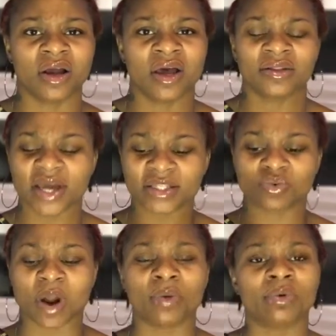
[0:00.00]
That's
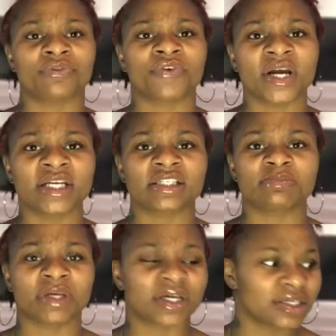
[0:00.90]
why we're friends,
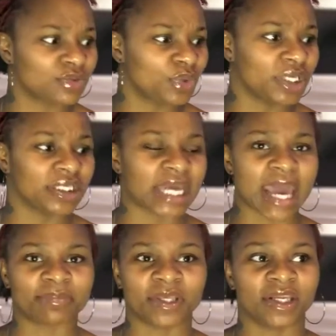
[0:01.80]
because we
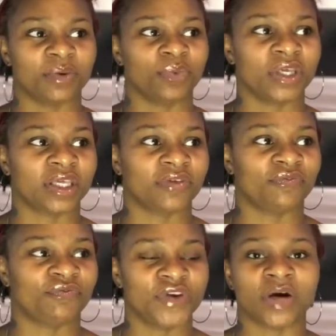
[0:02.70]
adapted and we
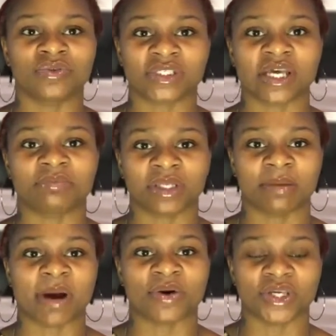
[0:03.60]
felt something
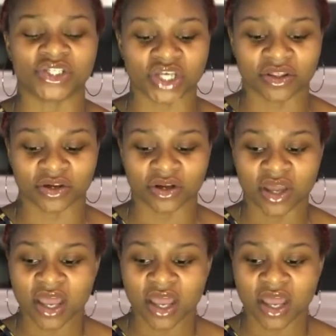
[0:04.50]
about each other